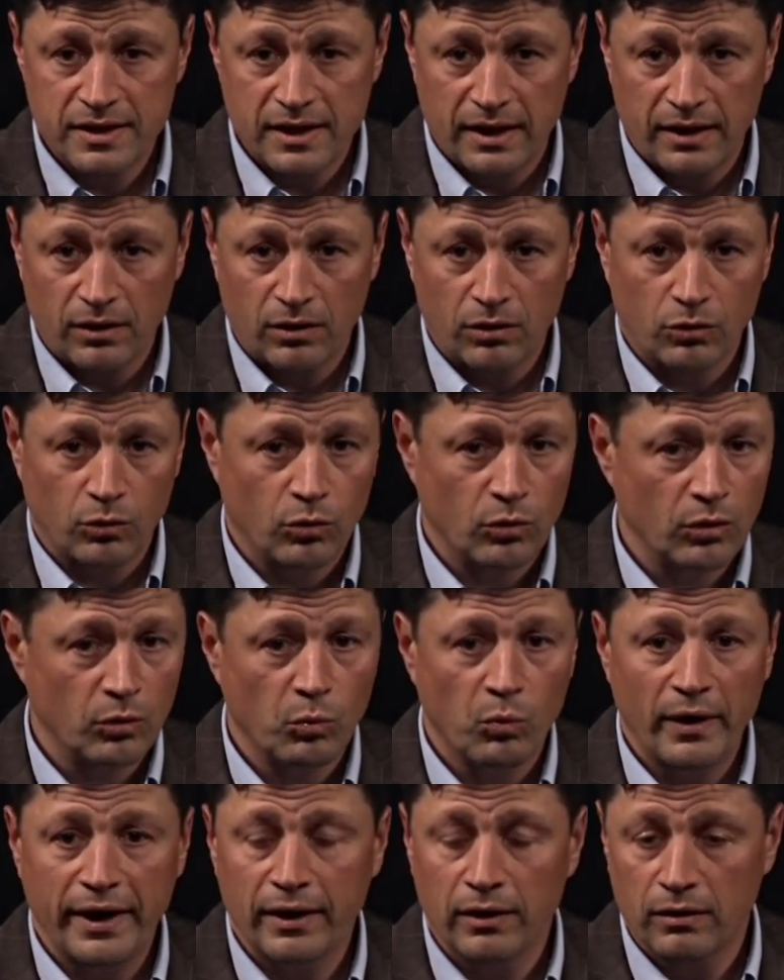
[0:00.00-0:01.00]
tear or
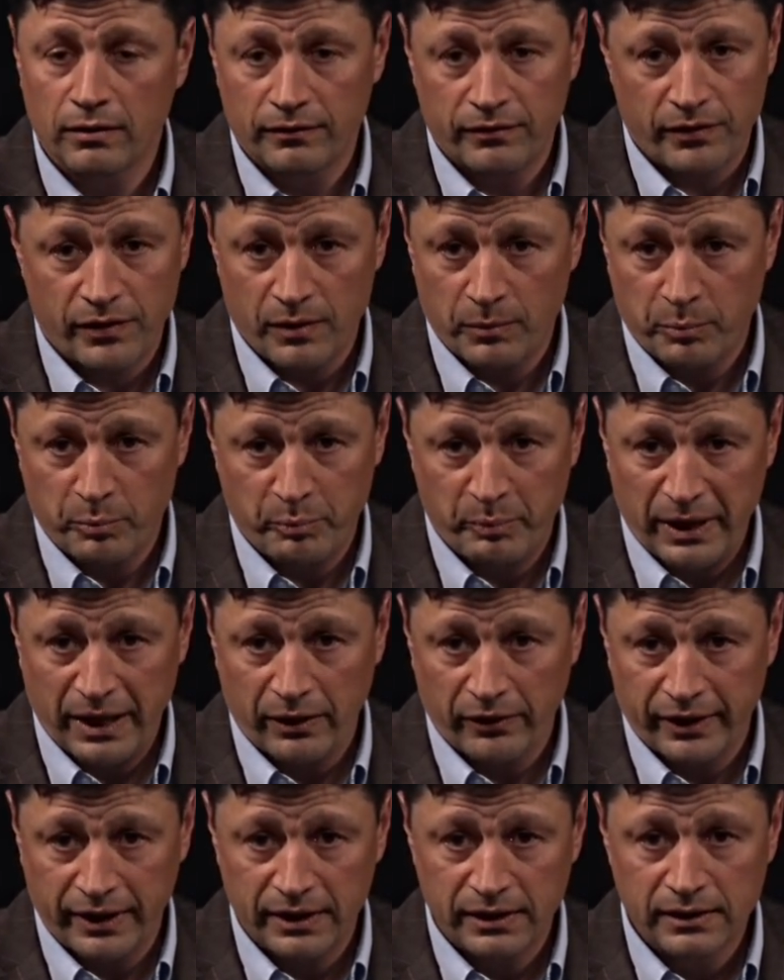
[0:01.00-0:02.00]
wear of the
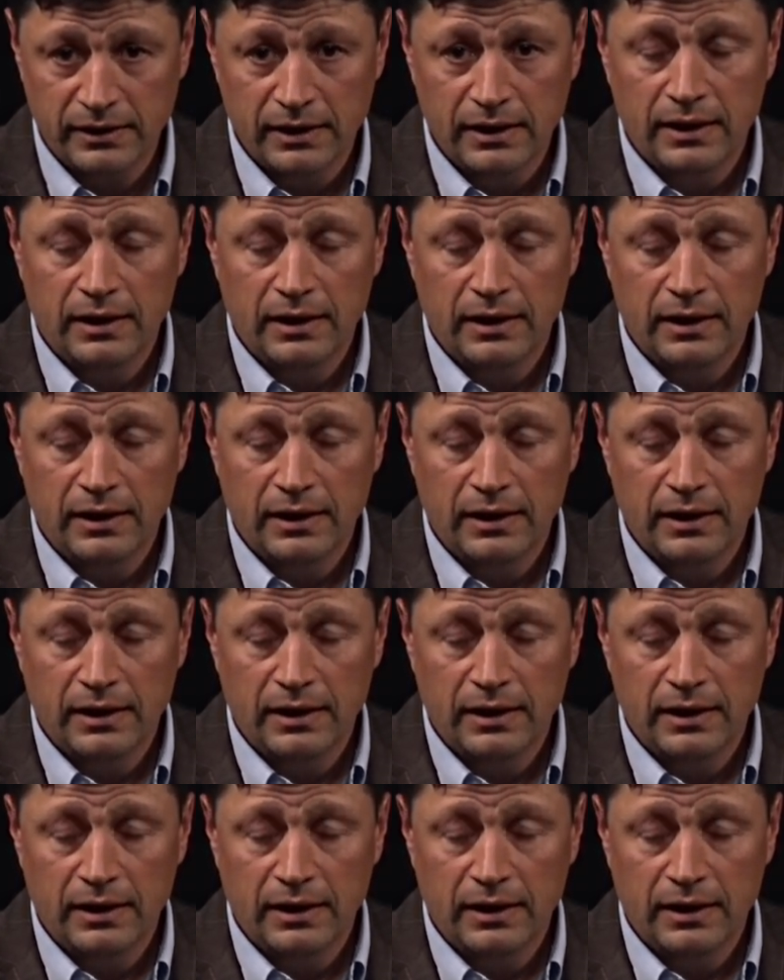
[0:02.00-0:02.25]
bearing.